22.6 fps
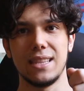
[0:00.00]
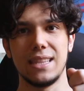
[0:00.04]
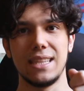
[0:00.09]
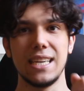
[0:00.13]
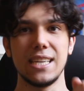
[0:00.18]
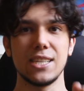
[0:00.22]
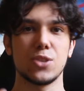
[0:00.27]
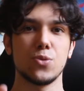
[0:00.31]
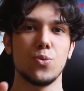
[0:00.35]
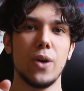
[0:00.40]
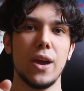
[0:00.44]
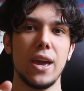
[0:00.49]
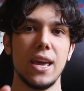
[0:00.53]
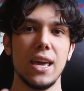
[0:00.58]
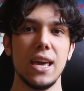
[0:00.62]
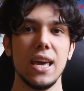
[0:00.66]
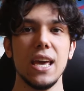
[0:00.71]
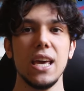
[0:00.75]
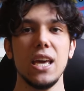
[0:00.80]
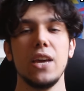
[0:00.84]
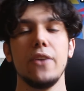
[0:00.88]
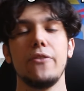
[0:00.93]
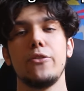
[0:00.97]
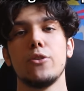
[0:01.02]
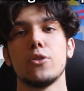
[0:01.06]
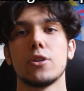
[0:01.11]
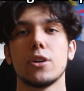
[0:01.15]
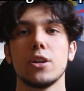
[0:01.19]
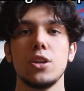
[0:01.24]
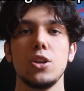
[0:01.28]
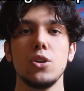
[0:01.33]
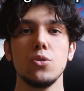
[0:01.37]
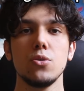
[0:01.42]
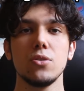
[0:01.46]
this way if you
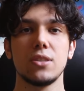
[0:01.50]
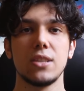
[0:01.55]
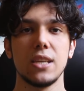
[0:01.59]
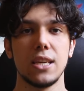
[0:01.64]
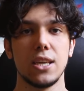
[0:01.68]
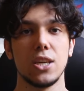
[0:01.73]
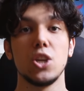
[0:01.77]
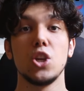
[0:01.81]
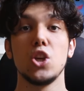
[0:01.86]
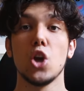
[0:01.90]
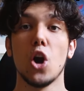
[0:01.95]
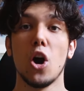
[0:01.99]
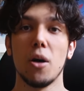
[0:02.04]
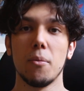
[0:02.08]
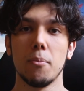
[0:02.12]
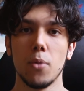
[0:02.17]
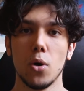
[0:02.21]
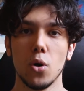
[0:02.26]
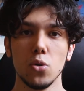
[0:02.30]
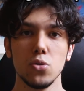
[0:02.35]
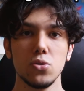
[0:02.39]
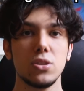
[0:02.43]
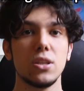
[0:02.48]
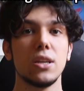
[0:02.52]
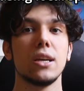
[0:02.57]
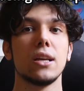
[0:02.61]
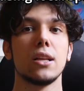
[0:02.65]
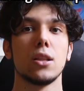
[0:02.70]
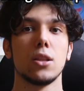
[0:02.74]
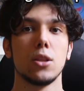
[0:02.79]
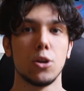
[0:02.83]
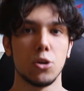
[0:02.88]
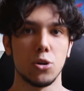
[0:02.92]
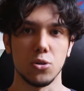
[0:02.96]
are using yaw mode
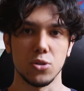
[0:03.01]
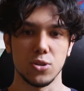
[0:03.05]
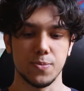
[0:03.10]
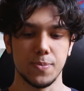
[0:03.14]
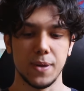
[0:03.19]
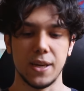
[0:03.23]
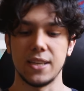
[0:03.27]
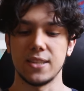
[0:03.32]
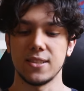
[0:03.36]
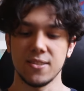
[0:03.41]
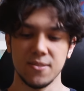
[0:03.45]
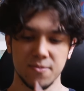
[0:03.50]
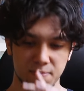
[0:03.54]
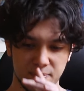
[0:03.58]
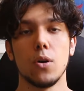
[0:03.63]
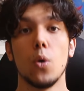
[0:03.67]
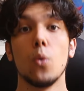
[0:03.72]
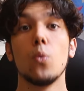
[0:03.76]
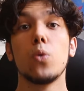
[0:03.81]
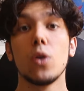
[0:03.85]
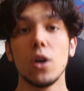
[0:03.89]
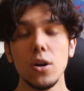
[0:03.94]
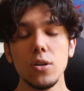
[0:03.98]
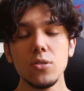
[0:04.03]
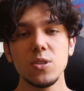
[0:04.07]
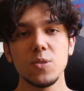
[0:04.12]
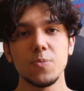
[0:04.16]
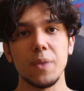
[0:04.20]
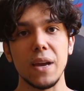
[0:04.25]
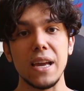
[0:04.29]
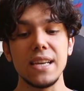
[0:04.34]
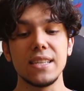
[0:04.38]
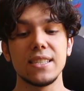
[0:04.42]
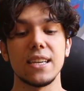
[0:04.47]
local space. World
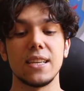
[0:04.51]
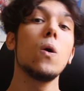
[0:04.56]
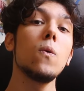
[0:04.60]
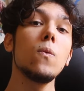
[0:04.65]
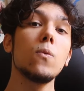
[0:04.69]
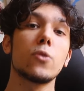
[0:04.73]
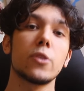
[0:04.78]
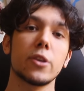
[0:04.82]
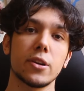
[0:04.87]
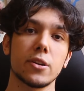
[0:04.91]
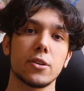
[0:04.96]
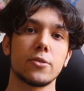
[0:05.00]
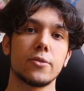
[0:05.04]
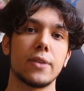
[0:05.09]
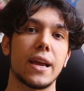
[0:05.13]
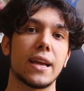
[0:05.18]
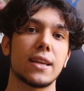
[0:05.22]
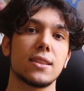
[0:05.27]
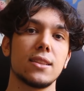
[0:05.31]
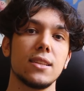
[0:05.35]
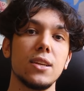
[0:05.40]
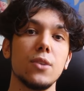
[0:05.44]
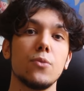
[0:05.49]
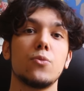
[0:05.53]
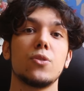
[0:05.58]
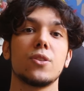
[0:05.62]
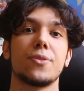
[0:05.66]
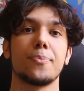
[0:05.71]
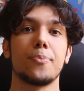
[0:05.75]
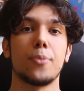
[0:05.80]
space won't work correctly with